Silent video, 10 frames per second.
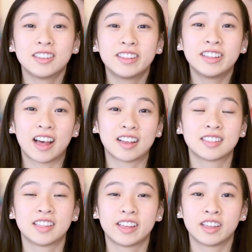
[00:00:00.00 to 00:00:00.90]
So the
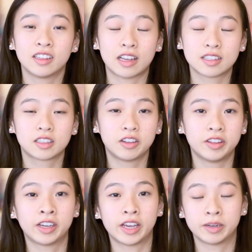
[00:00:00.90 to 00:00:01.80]
last thing, last
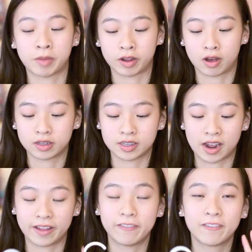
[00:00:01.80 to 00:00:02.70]
clothing item I got,
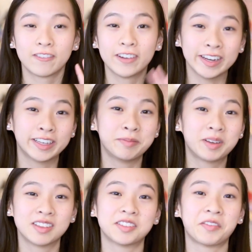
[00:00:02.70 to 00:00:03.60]
I freaked
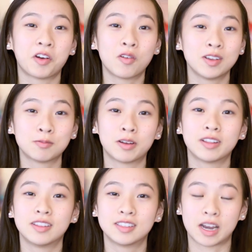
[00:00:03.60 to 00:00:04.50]
because I've always
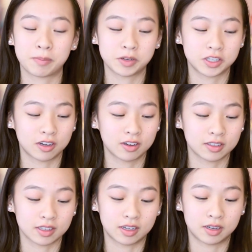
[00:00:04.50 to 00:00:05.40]
wanted this type of
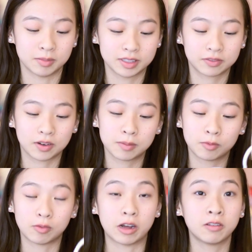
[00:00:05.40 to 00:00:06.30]
shirt. Um, it's
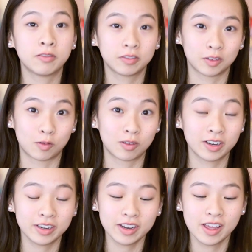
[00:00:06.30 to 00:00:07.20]
from Ralph
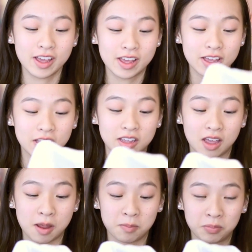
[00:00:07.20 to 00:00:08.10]
Lauren.
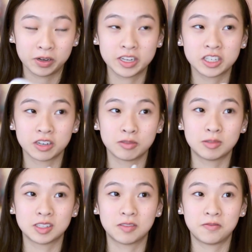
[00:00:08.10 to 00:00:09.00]
I'm pretty sure it
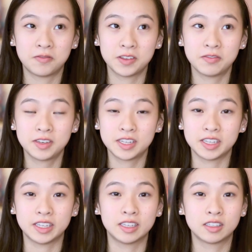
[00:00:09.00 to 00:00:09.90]
was
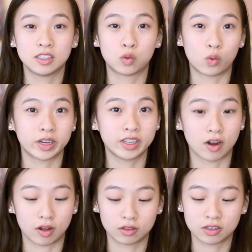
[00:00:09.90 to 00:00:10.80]
fifteen to twenty
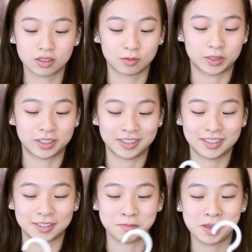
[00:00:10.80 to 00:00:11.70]
dollars, which
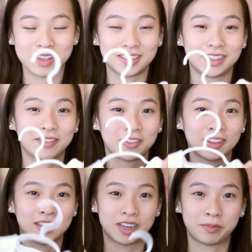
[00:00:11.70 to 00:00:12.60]
is amazing for
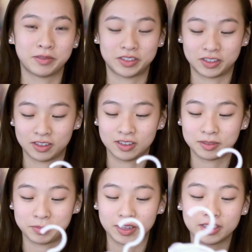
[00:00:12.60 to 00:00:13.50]
that type of shirt,
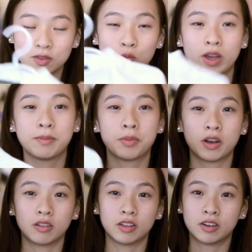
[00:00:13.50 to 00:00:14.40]
but it's a white
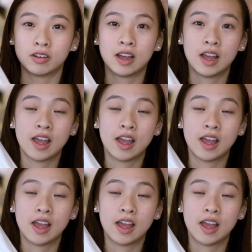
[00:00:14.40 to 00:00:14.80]
polo,